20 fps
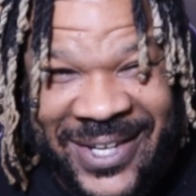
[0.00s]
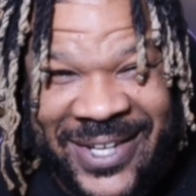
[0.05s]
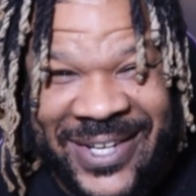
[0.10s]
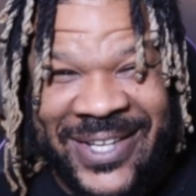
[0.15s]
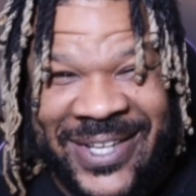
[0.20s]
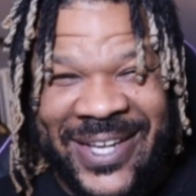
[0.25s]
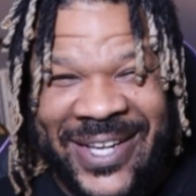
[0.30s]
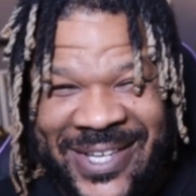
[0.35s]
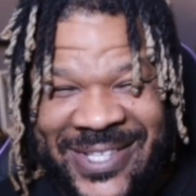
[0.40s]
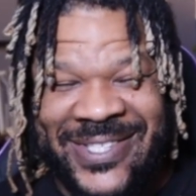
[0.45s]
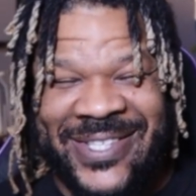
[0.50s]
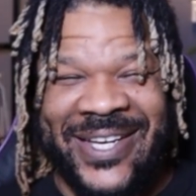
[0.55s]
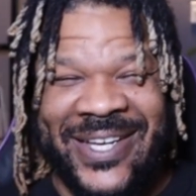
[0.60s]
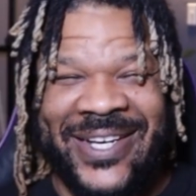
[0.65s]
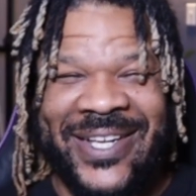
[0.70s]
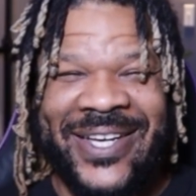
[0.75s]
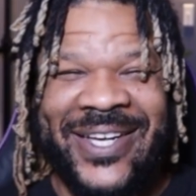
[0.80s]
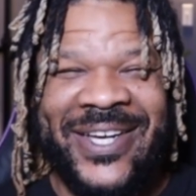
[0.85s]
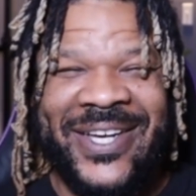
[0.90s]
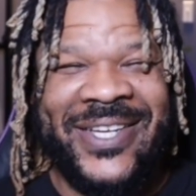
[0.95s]
Listen,
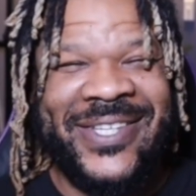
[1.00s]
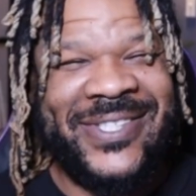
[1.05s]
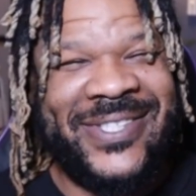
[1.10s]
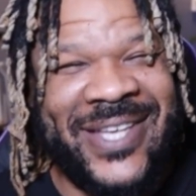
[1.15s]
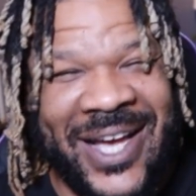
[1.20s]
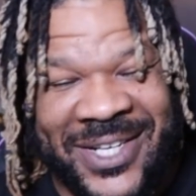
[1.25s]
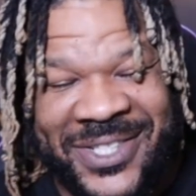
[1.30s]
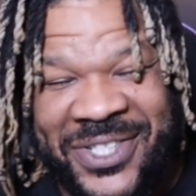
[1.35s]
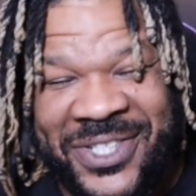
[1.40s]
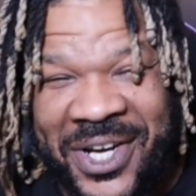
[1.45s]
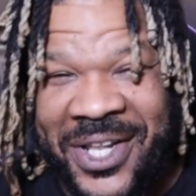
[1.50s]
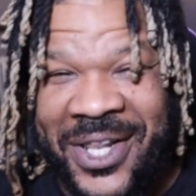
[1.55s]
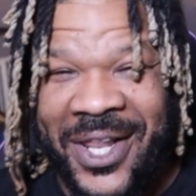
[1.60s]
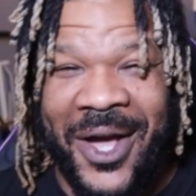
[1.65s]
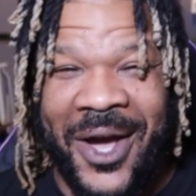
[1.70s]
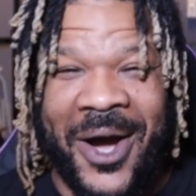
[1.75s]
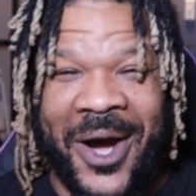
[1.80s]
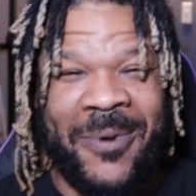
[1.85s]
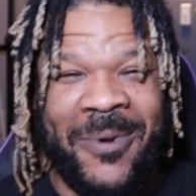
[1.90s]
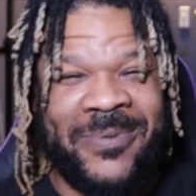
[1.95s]
set your
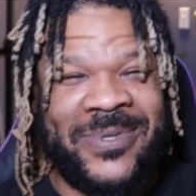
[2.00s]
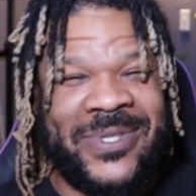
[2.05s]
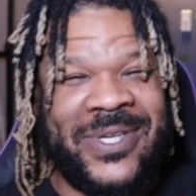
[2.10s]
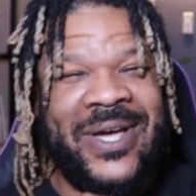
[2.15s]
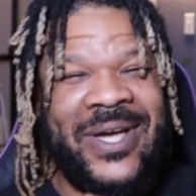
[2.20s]
alarms.